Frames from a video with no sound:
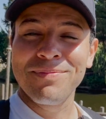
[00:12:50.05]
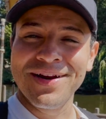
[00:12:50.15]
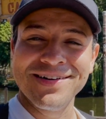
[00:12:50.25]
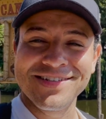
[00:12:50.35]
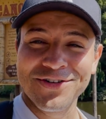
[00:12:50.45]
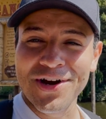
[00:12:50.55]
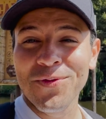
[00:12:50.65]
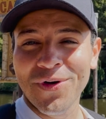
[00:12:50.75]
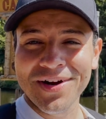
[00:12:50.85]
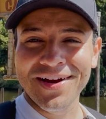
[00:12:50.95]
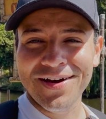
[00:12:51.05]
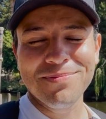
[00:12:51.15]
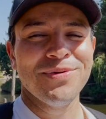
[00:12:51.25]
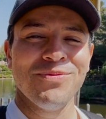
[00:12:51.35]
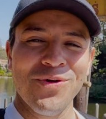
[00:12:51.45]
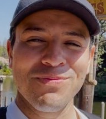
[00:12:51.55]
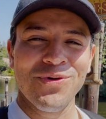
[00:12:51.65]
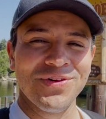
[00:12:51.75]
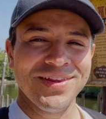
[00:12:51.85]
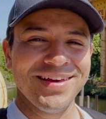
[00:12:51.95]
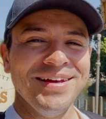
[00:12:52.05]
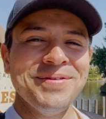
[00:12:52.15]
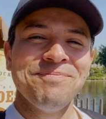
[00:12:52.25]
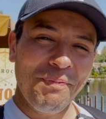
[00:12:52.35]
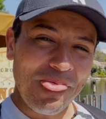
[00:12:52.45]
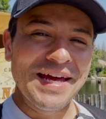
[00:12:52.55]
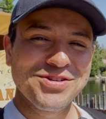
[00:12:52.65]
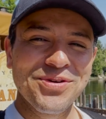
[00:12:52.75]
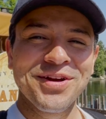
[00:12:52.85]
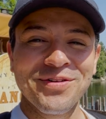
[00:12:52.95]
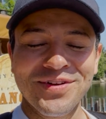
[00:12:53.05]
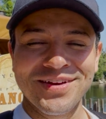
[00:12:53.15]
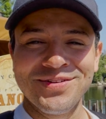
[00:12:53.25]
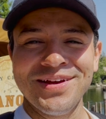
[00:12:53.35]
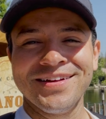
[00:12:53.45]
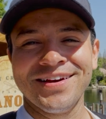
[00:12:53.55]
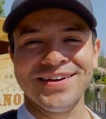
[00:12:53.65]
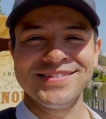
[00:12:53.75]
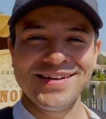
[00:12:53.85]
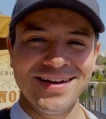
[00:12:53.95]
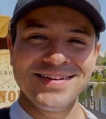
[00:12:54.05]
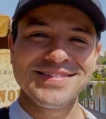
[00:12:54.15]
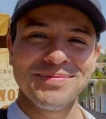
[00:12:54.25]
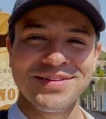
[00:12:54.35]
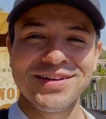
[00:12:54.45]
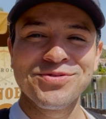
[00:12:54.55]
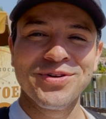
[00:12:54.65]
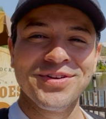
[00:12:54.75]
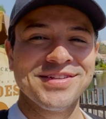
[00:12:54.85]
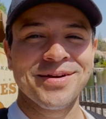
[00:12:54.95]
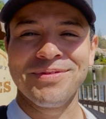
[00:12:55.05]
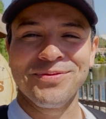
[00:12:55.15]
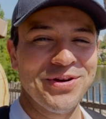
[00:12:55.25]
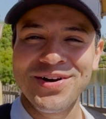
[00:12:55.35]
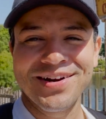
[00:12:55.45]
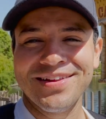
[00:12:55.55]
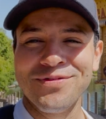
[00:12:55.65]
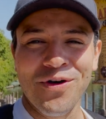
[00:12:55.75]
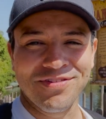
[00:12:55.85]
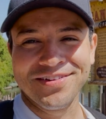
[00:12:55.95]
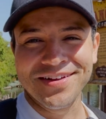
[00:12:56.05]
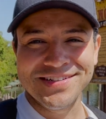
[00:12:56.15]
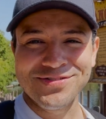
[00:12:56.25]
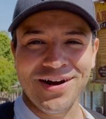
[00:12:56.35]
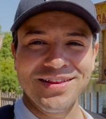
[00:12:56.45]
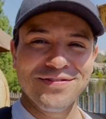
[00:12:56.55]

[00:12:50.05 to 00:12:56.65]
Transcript: But it is a great workout, but more importantly, it's really, really unique, like I said, and something that's really something we couldn't leave off the list, right?